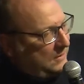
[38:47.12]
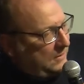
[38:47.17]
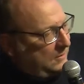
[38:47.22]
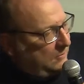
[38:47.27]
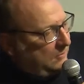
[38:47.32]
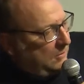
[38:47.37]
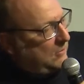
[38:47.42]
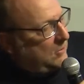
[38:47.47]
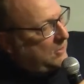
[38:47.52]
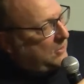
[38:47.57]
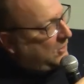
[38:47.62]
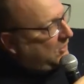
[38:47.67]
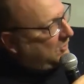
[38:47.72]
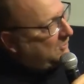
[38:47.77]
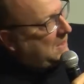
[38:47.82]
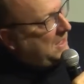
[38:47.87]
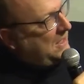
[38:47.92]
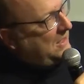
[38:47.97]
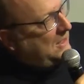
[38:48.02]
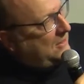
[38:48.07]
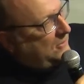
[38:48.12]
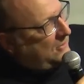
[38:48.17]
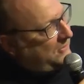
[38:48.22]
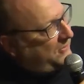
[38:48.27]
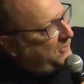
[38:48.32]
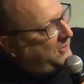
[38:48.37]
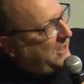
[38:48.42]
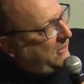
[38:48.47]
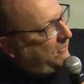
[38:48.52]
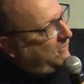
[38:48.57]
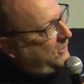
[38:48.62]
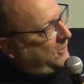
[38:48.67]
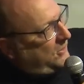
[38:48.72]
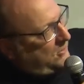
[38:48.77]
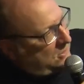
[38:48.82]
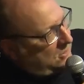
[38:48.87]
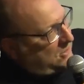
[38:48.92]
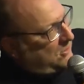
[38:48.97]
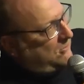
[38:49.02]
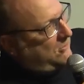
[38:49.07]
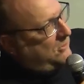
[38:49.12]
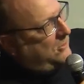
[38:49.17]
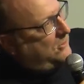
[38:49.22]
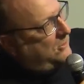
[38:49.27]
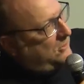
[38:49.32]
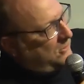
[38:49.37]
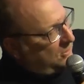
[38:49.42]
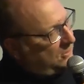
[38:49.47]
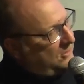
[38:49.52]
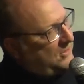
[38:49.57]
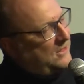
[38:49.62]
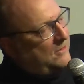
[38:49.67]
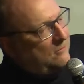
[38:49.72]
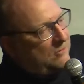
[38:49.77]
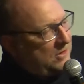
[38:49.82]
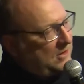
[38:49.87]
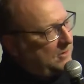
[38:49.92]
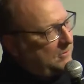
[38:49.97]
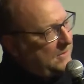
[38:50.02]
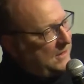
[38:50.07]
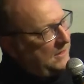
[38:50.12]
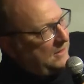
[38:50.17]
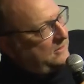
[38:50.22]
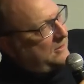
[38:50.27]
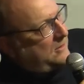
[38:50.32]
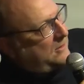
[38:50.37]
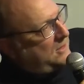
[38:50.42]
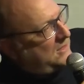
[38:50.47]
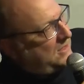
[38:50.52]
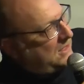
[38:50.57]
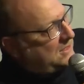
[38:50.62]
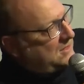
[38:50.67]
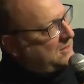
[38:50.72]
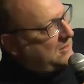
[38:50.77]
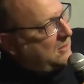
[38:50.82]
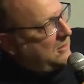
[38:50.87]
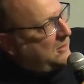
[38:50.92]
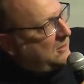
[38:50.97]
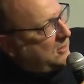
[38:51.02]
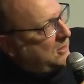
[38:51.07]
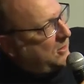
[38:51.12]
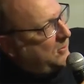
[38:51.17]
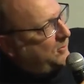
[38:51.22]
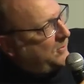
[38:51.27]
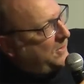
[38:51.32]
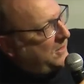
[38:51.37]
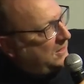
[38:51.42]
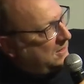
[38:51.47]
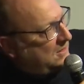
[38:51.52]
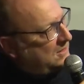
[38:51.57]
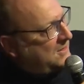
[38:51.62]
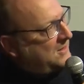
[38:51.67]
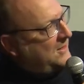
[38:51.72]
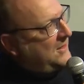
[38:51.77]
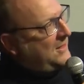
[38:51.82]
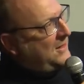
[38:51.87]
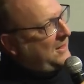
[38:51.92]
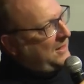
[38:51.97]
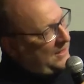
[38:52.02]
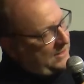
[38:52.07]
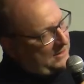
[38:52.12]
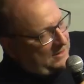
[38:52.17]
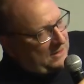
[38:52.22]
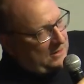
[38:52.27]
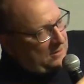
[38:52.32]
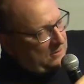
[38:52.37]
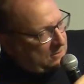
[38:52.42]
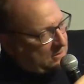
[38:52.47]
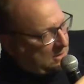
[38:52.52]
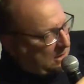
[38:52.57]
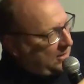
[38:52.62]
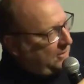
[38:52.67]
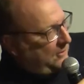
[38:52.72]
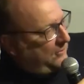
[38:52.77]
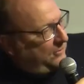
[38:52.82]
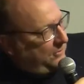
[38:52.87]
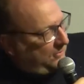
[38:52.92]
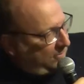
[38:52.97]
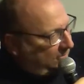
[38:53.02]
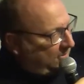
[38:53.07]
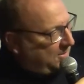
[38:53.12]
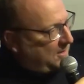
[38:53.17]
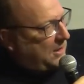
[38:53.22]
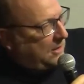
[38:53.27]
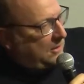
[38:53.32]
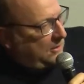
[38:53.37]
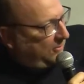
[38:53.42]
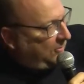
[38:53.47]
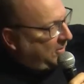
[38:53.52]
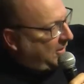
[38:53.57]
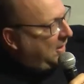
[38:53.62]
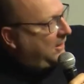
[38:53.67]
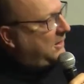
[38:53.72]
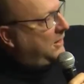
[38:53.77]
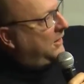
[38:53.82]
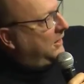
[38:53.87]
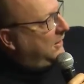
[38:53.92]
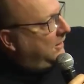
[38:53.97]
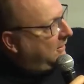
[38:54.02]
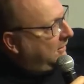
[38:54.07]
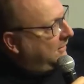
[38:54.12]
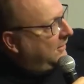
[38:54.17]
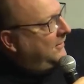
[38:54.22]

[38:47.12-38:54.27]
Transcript: We were not made out of Teflon, so you deal with the military-industrial complex, and then you kind of start thinking,